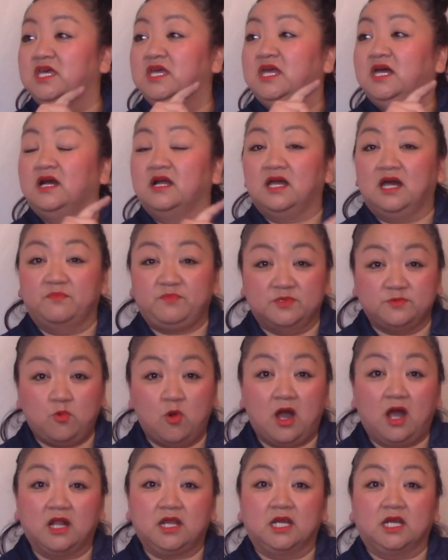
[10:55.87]
a cup of
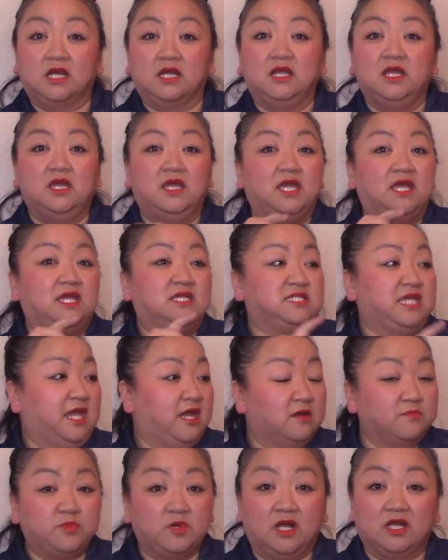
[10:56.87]
water, his
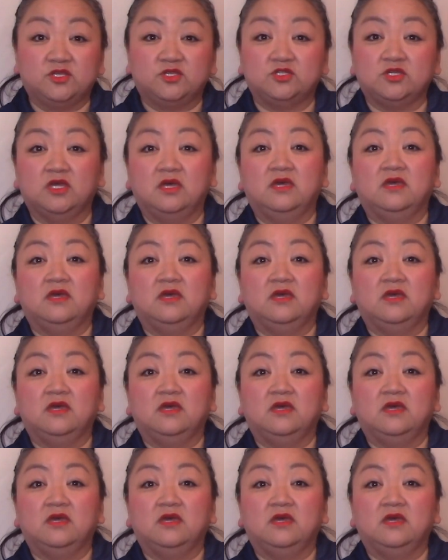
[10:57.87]
hairbrush,